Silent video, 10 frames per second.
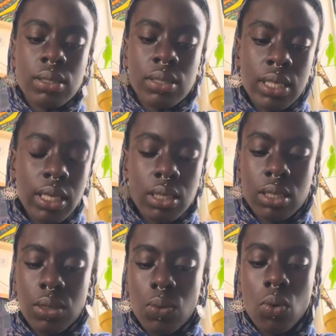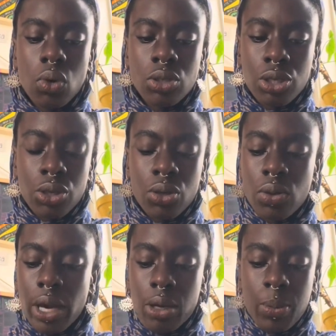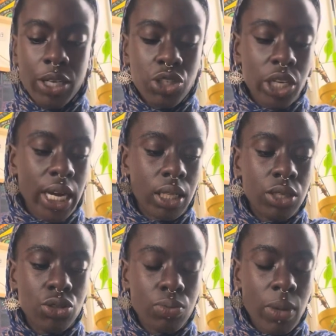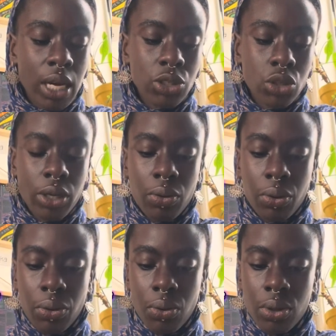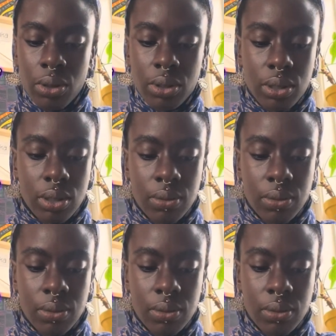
sent towards you. That could be a challenge, mastering your thoughts.